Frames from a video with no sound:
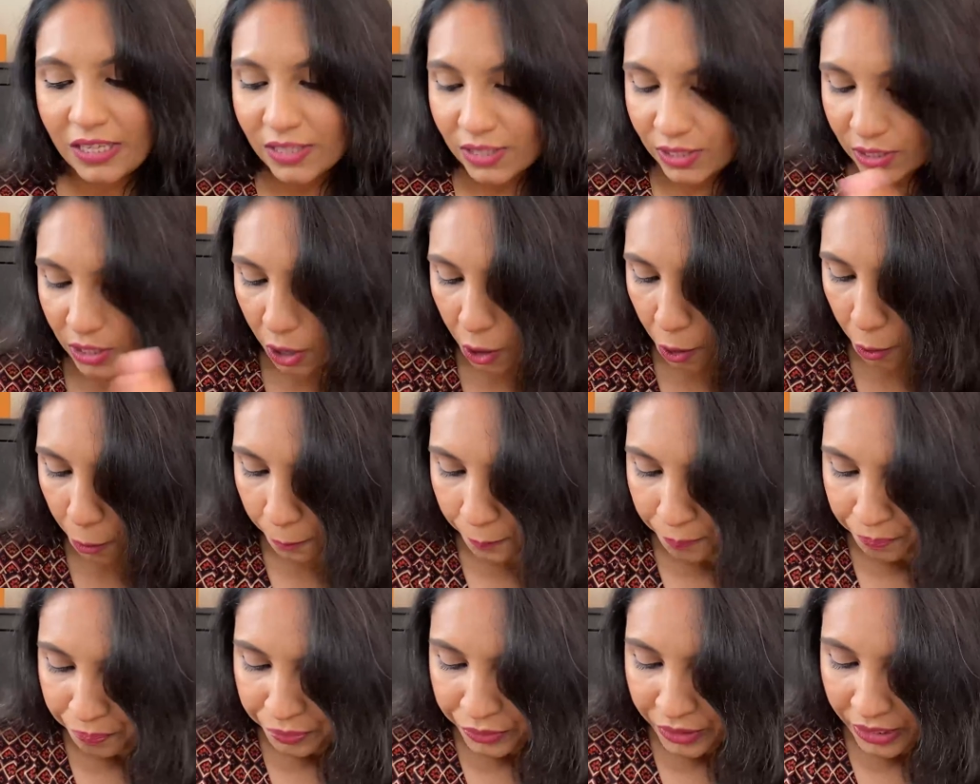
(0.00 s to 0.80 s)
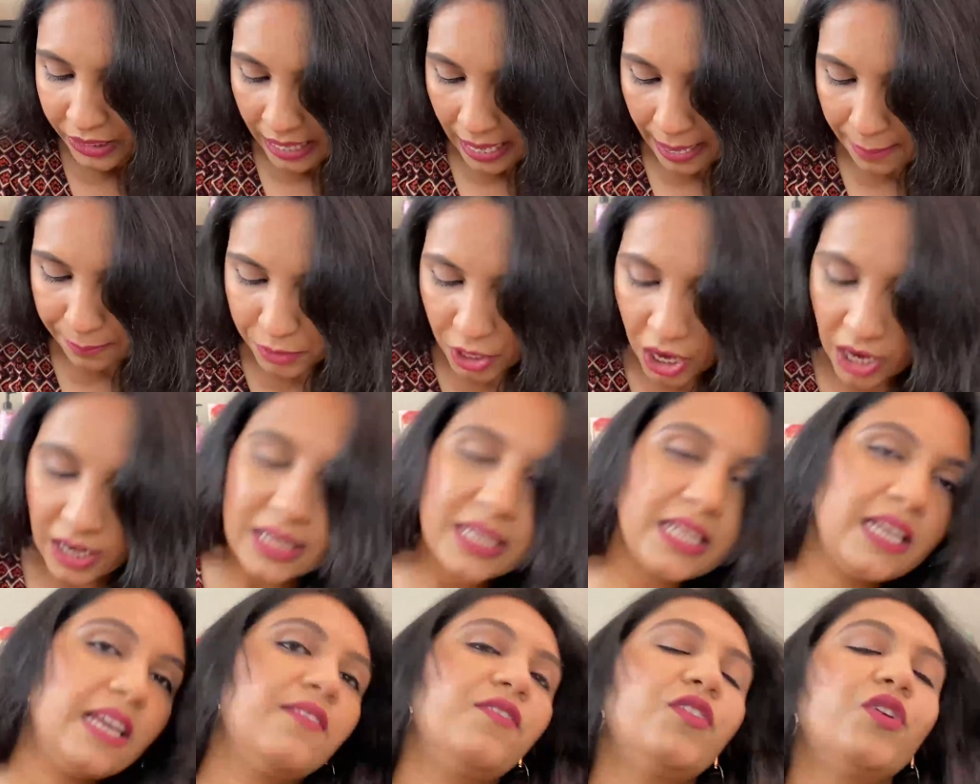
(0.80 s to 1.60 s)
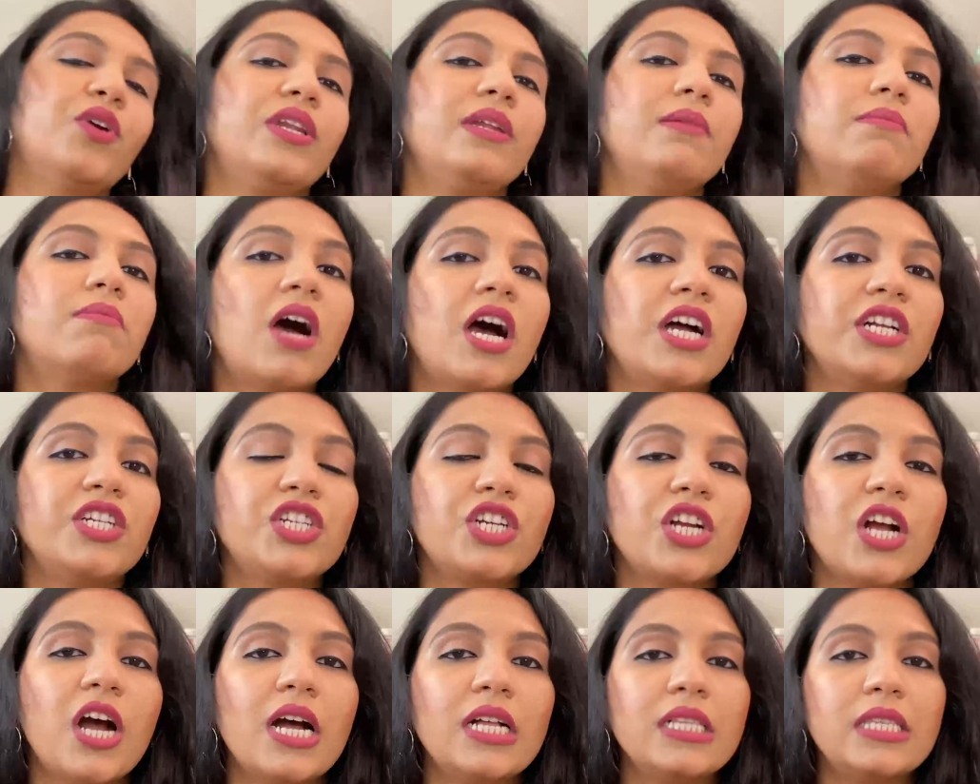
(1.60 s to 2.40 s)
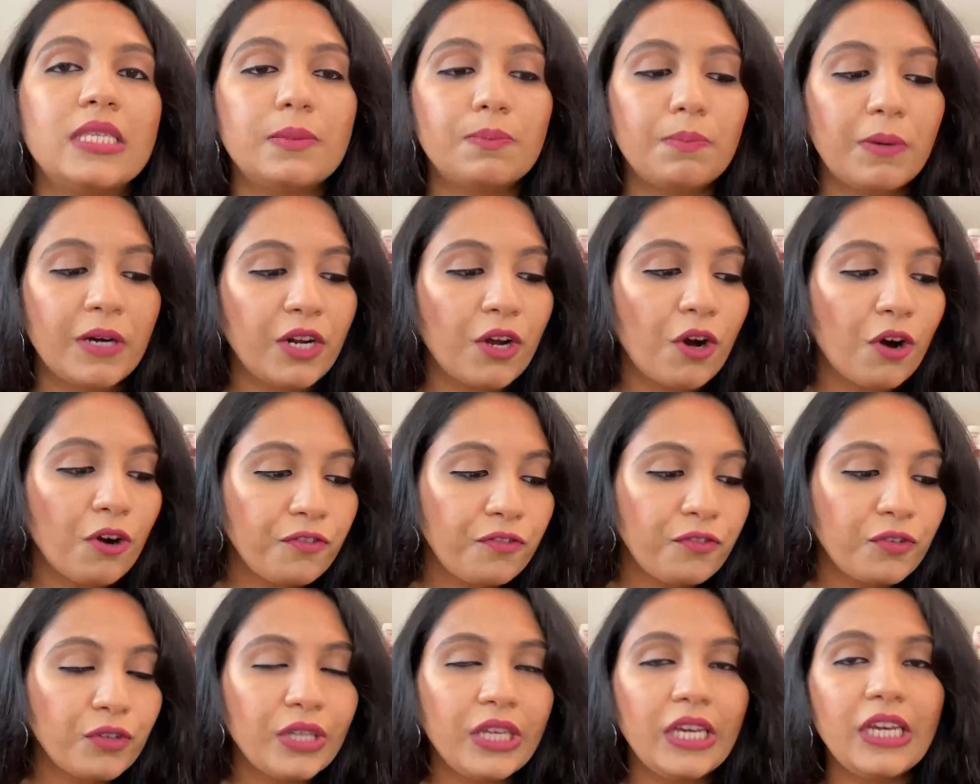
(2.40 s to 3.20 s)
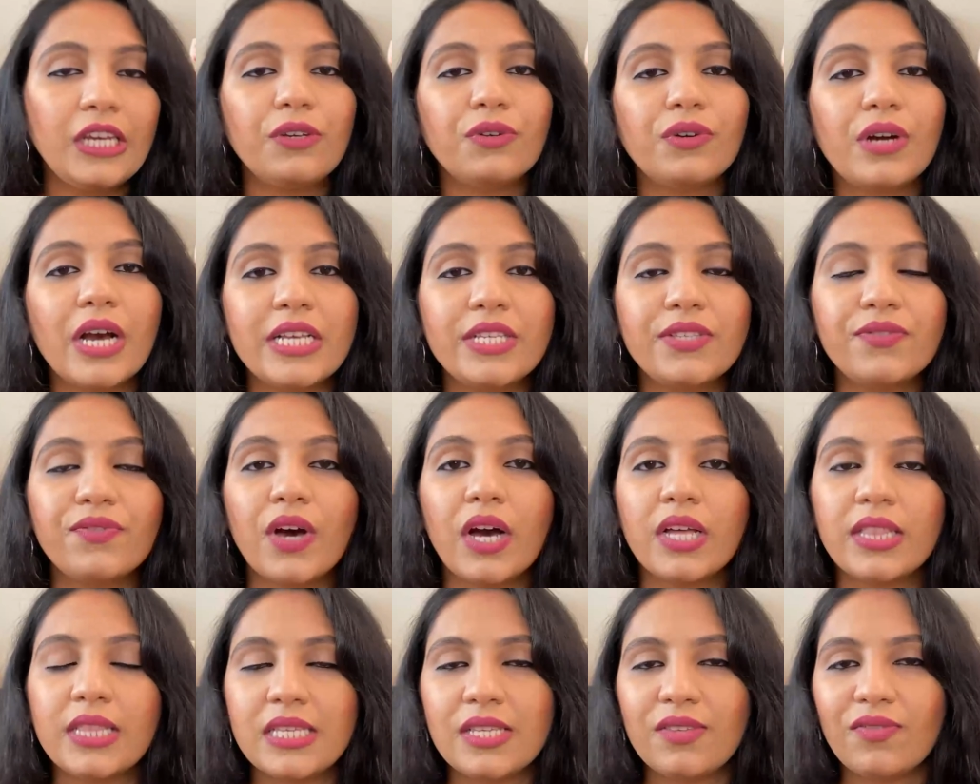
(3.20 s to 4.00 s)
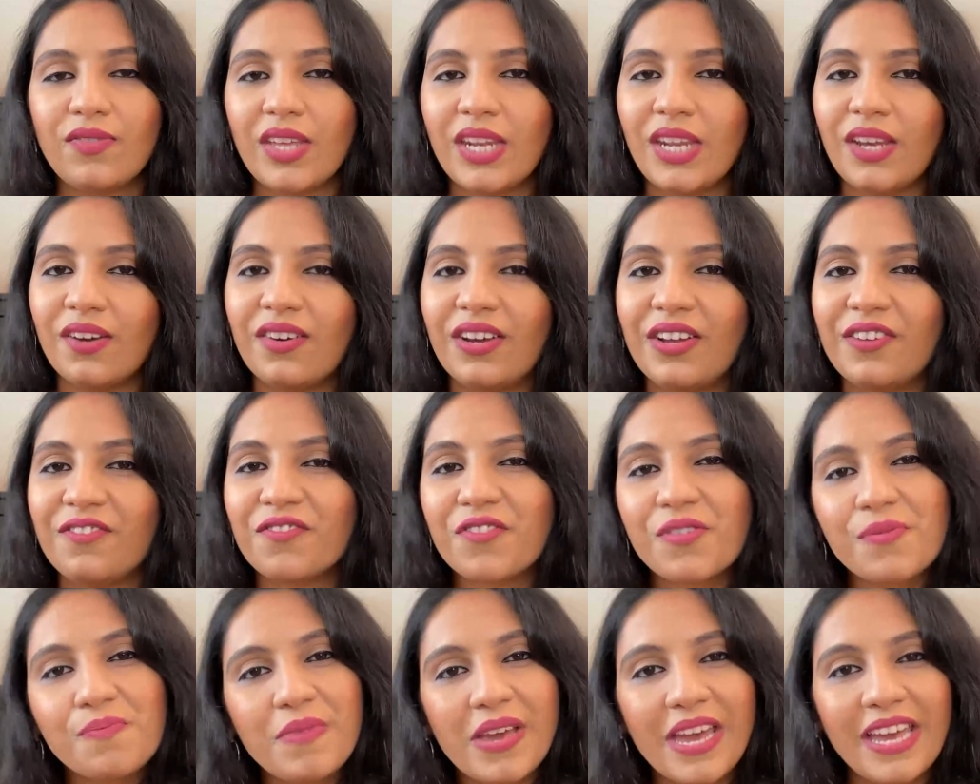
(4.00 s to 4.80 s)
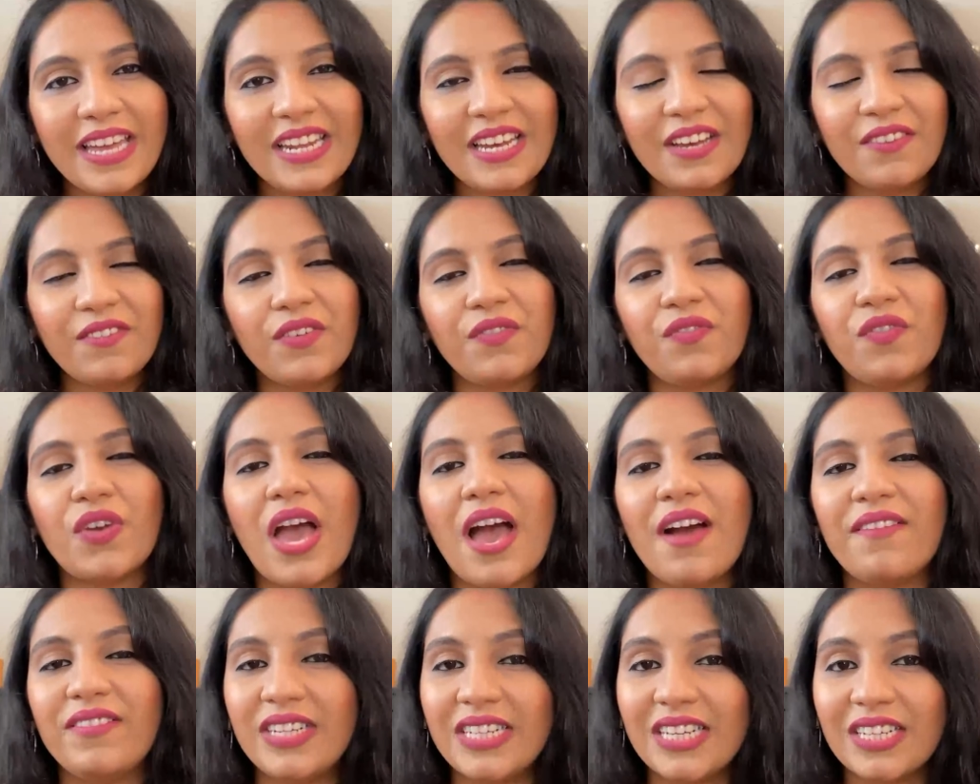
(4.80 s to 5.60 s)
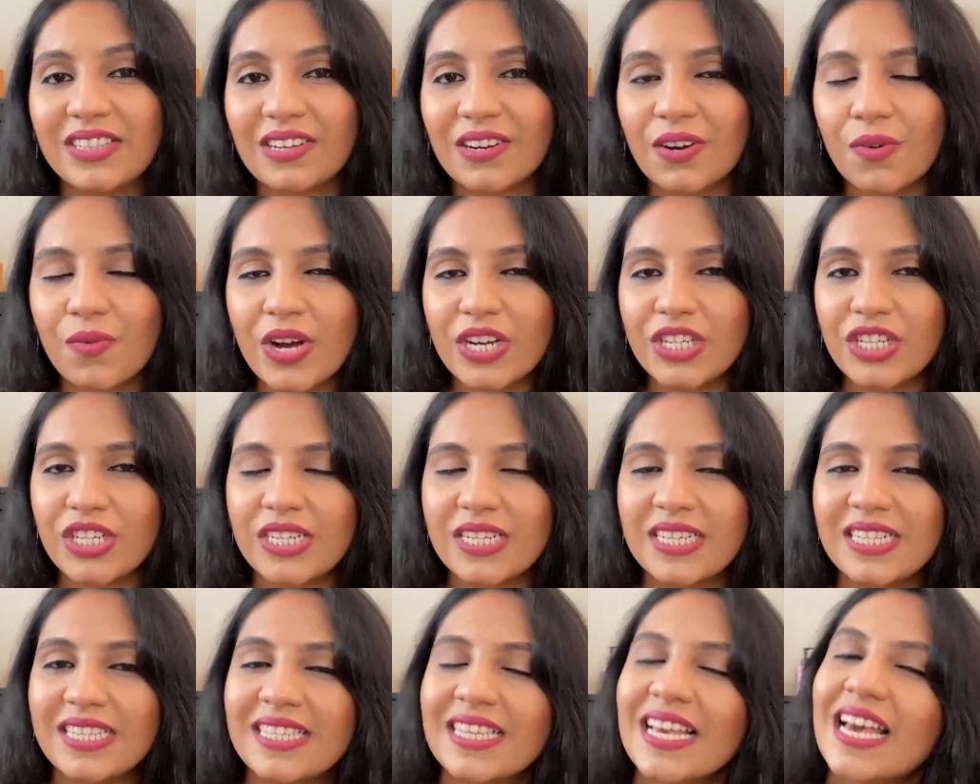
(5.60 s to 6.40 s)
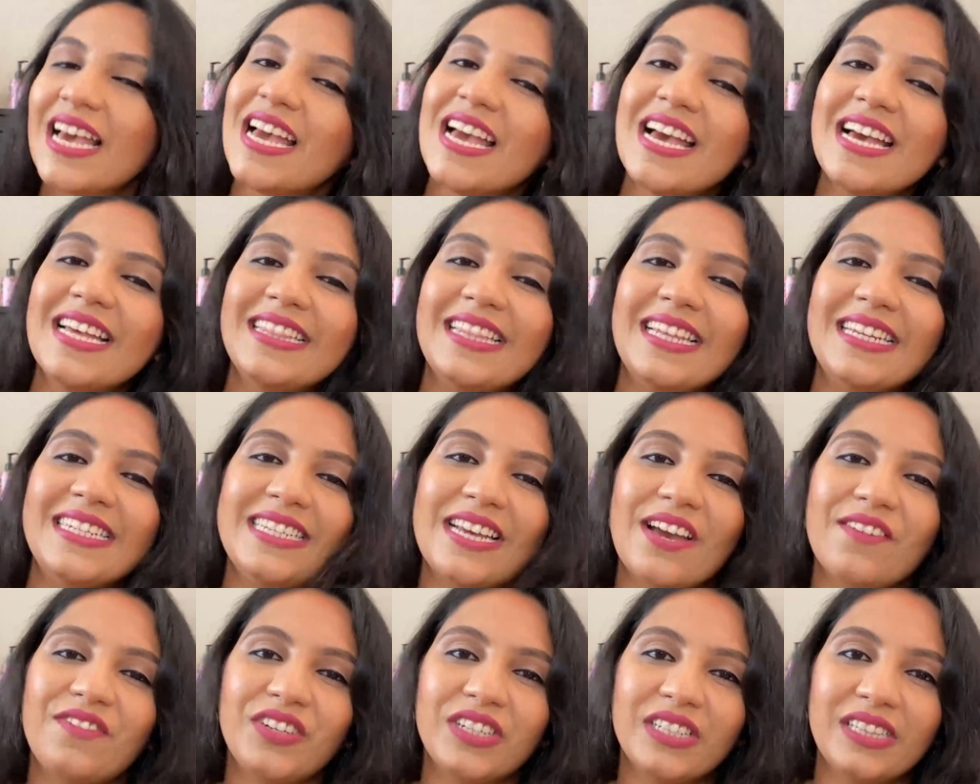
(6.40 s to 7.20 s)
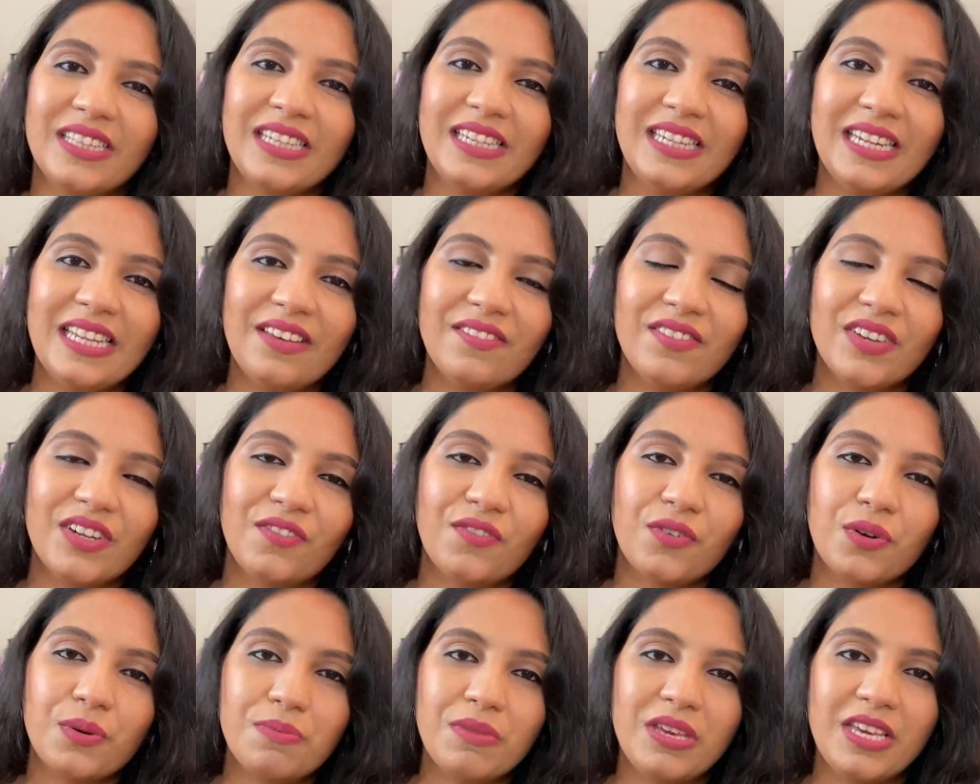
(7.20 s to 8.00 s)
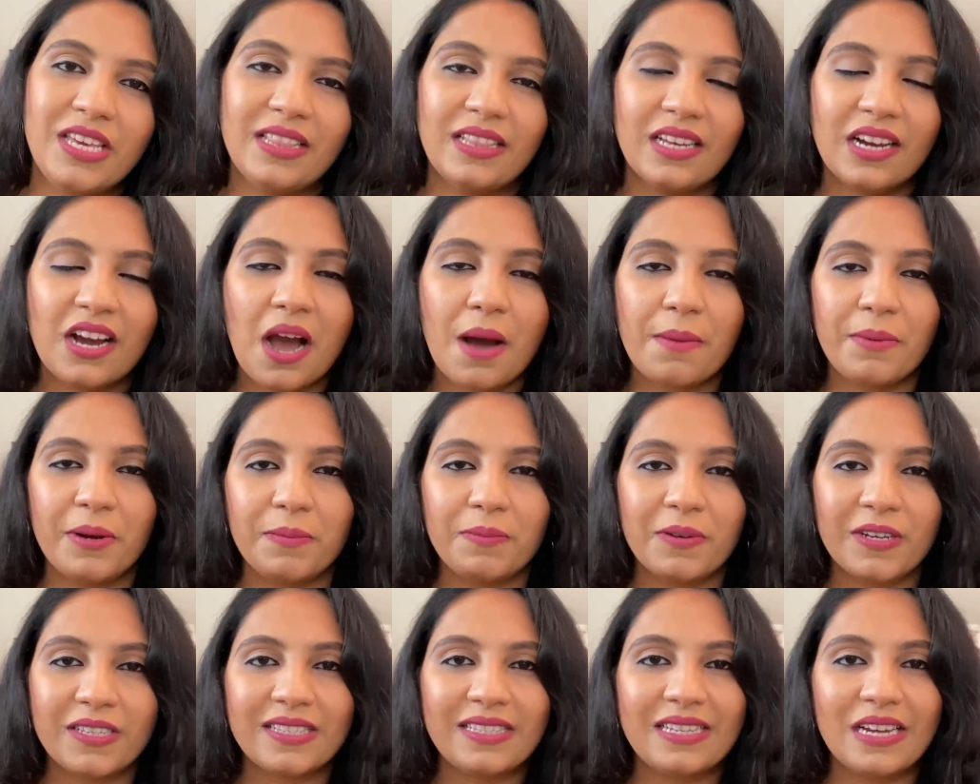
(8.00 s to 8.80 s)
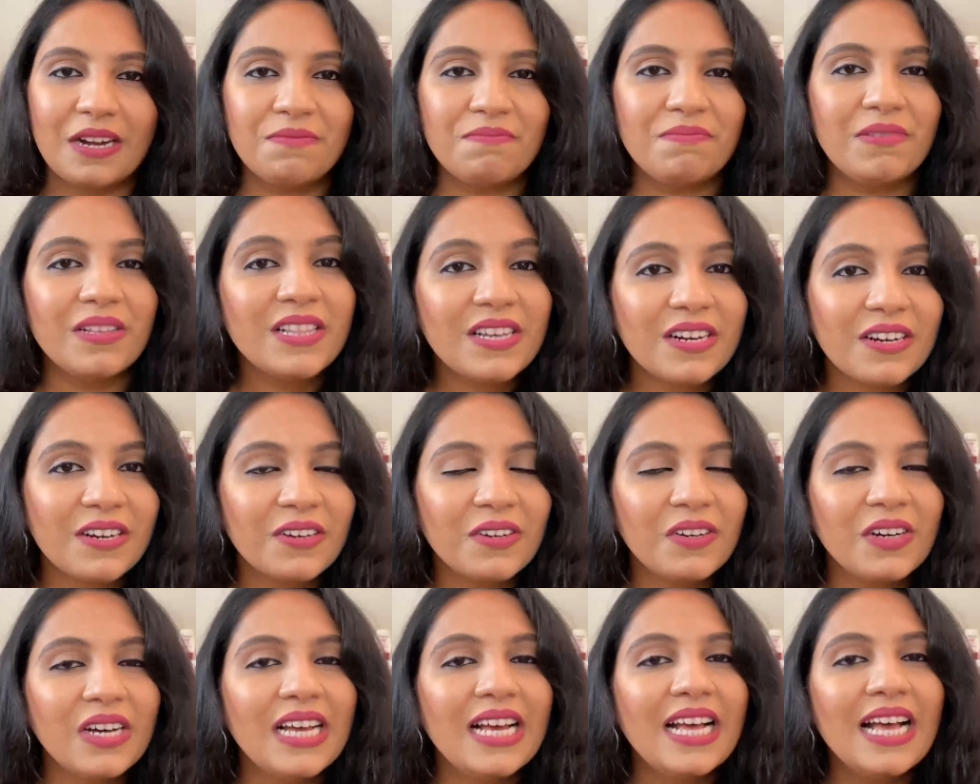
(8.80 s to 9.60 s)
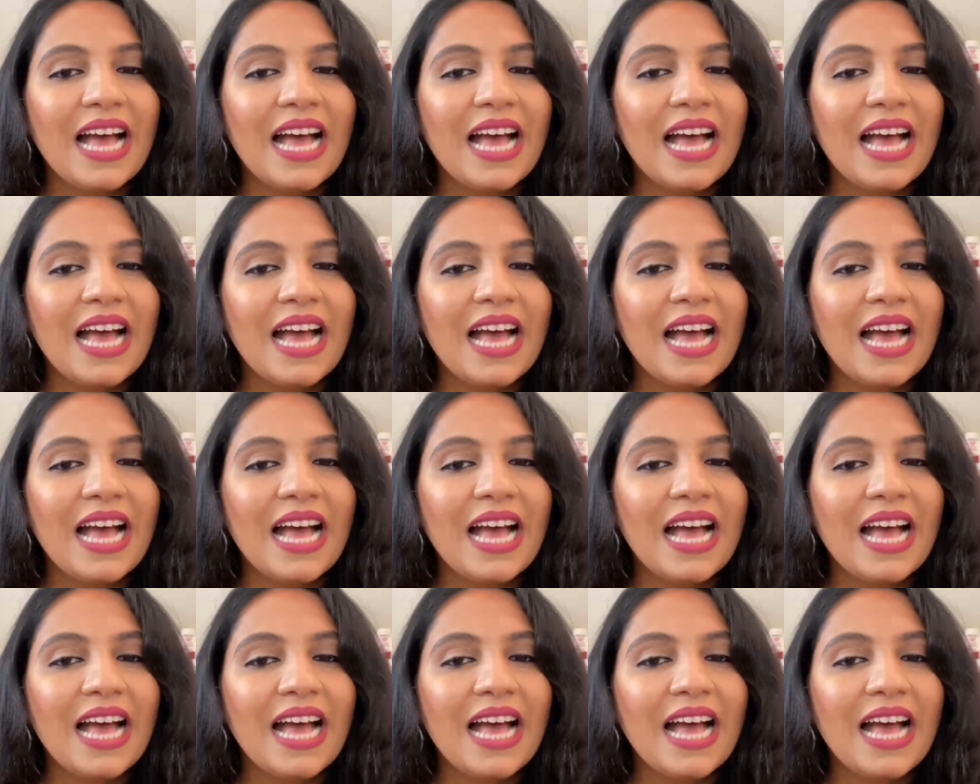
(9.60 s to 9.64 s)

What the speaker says: So I'm not going to give you any mod shots, but hopefully you guys found this video informative. If you have any other questions, then definitely leave it for me in the comment box down below.